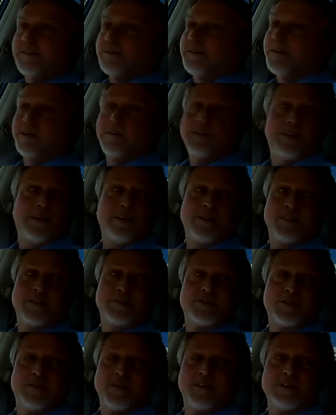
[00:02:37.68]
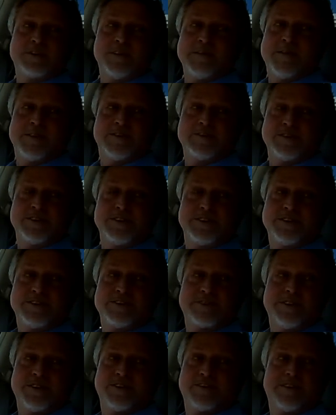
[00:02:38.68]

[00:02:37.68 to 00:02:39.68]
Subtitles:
You don't have to storage vMotion, you just server